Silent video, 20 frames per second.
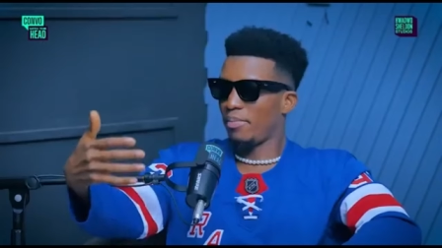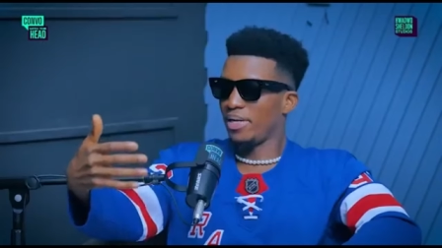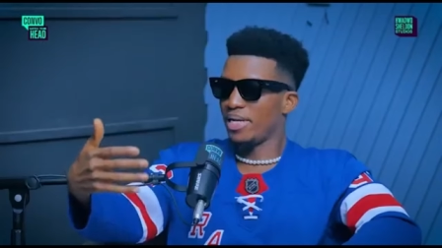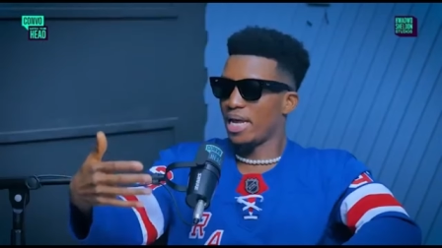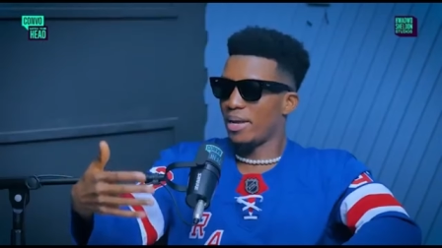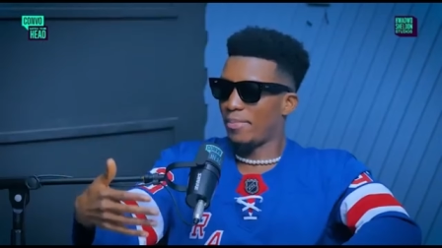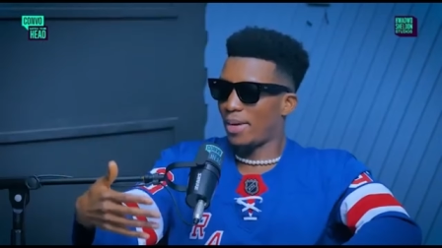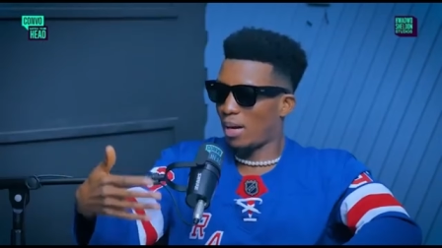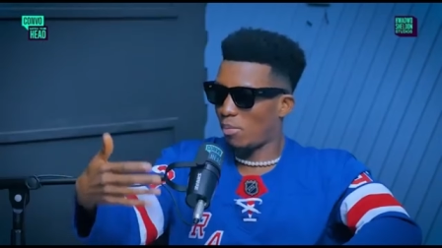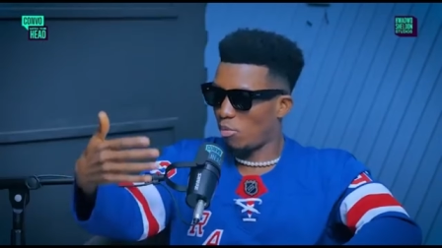be
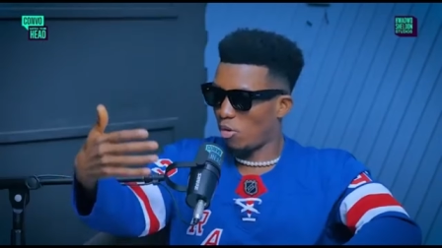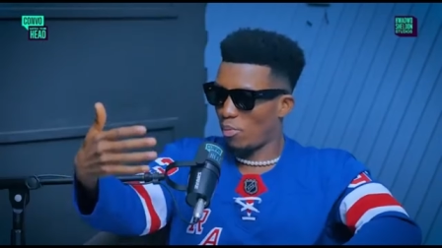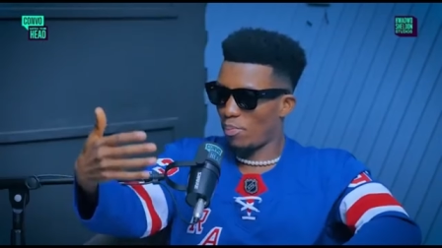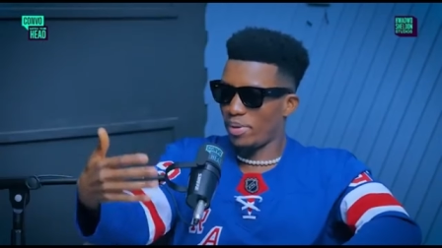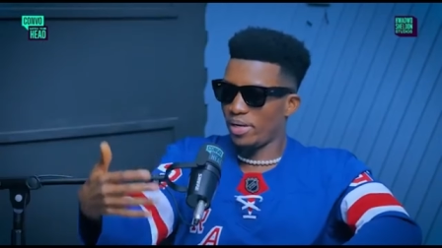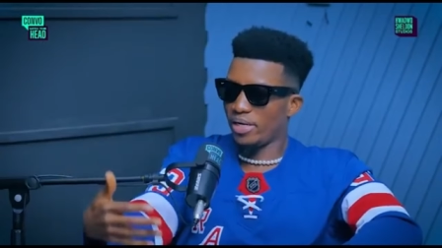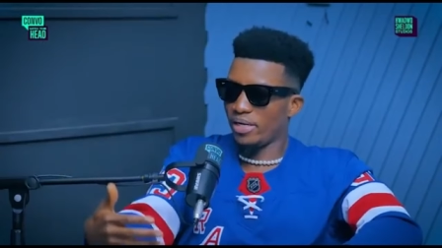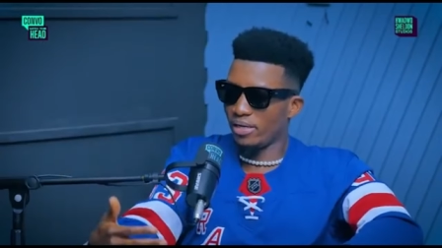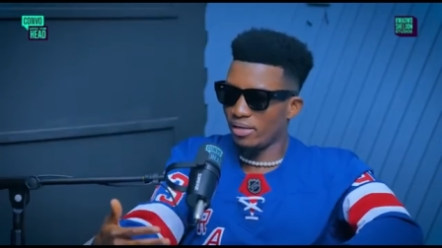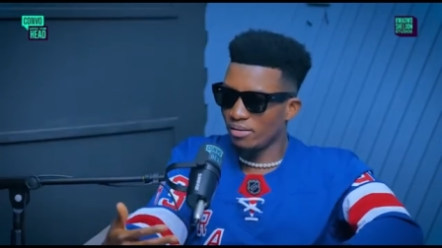then my
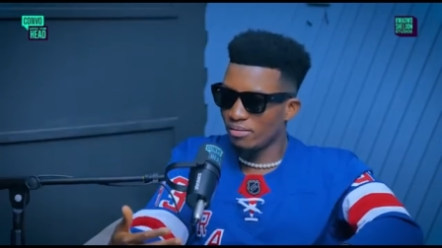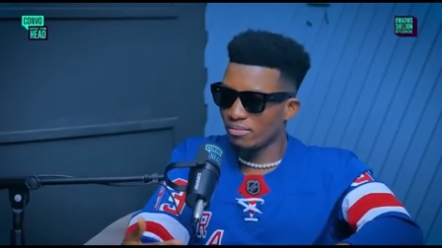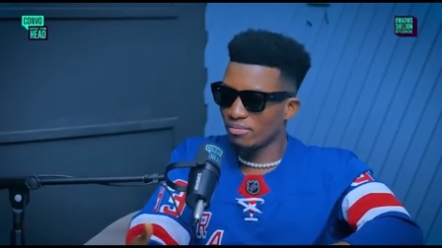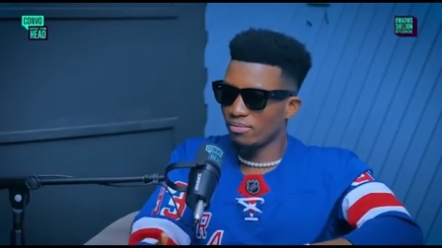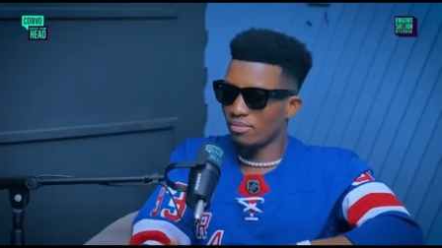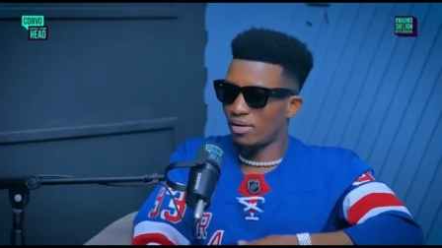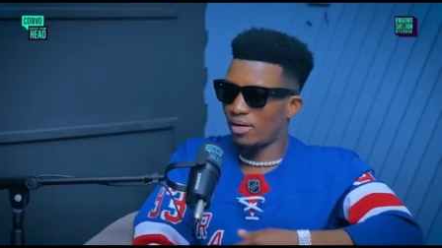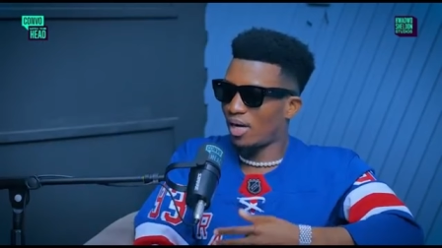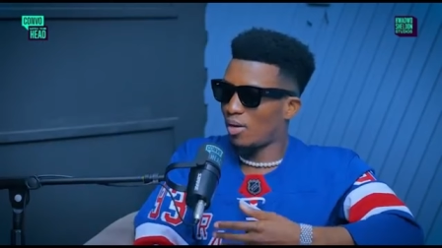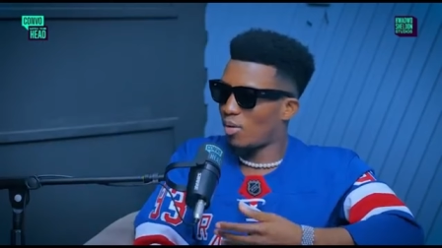mommy.
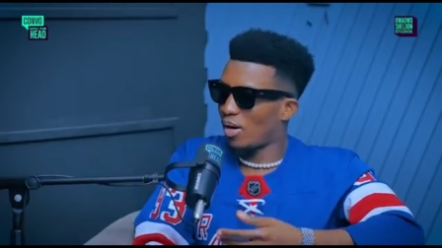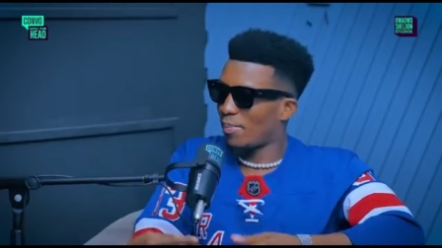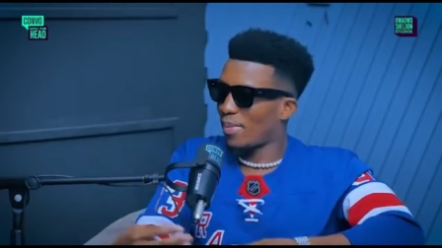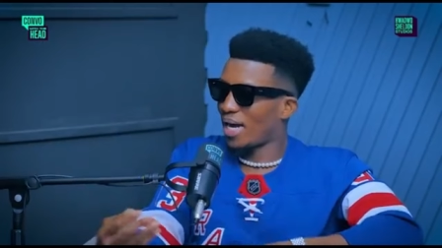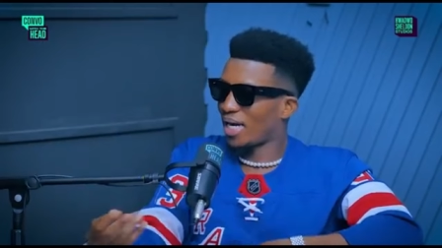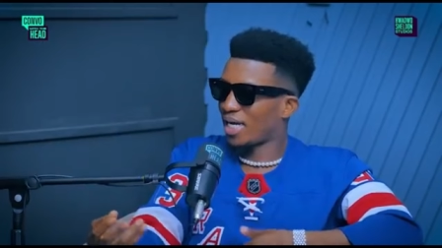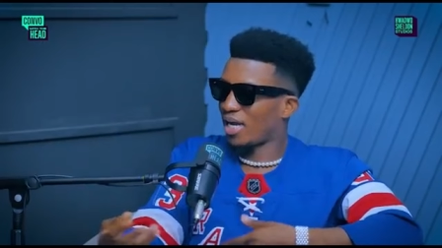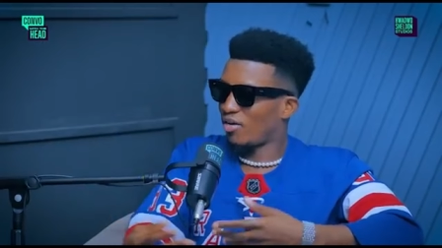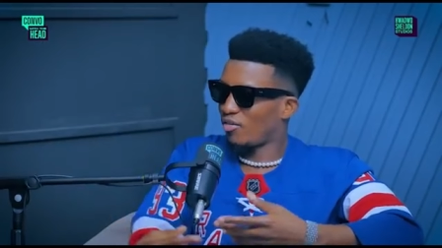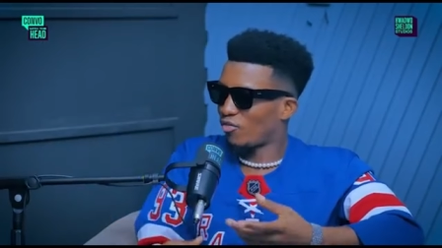Our
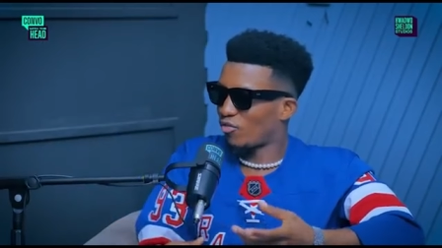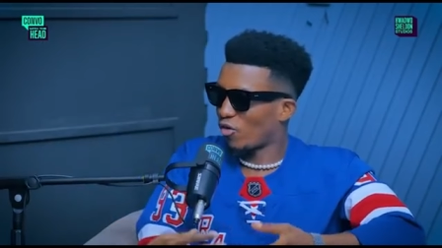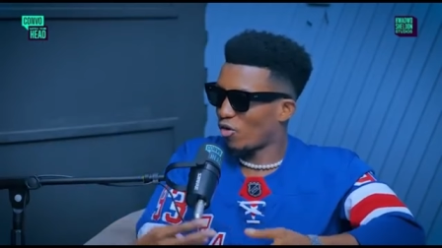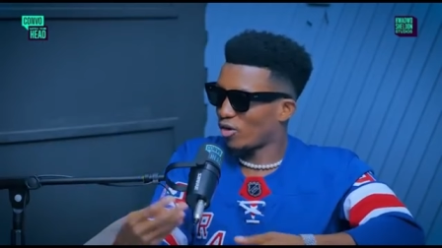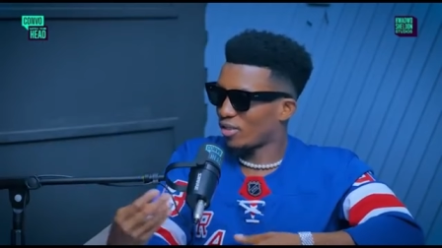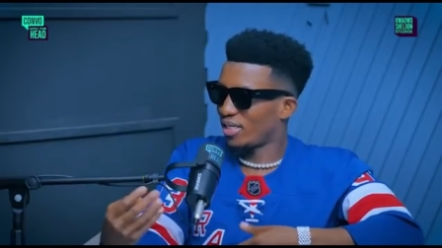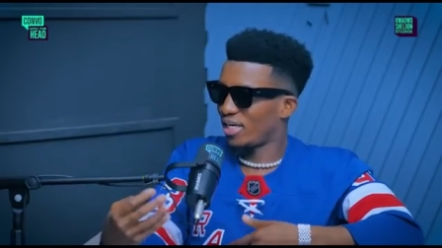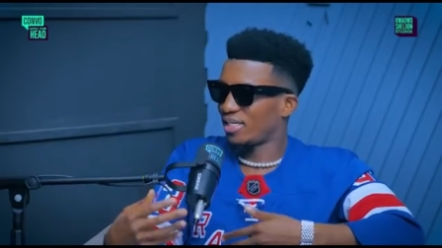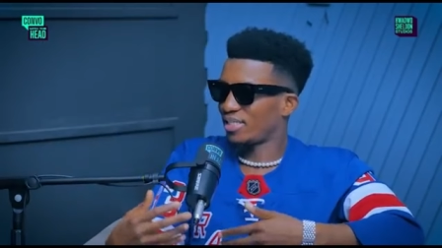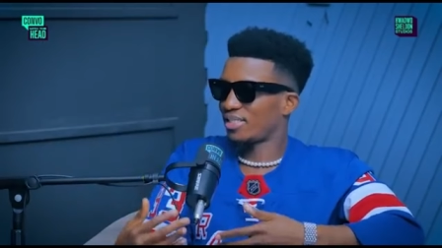back and
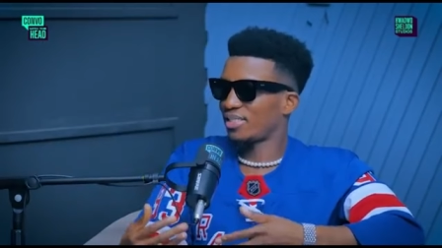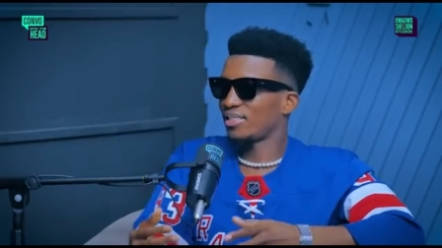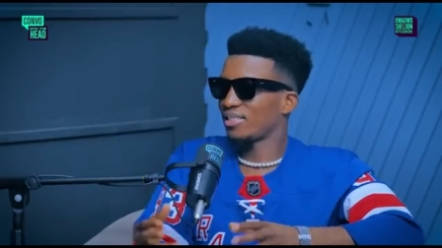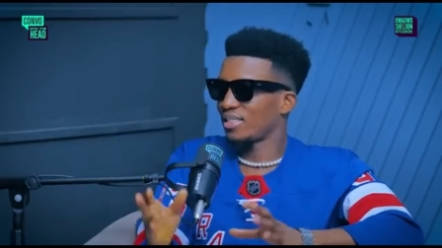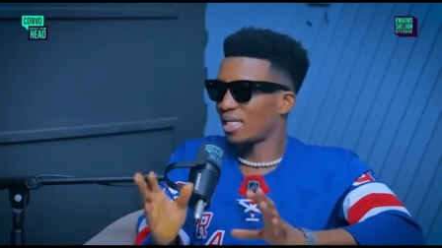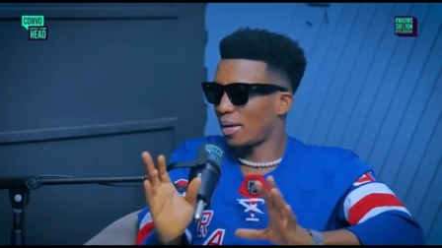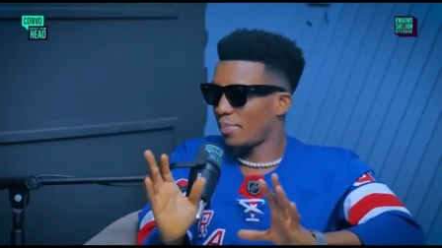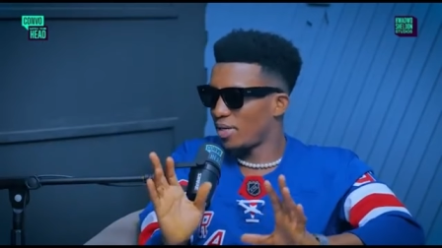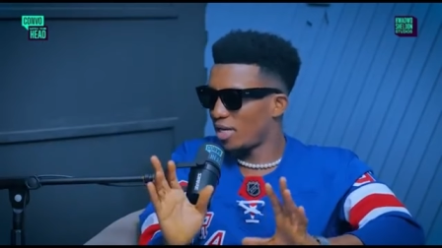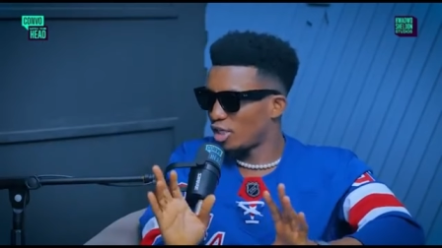forth and things. That okay.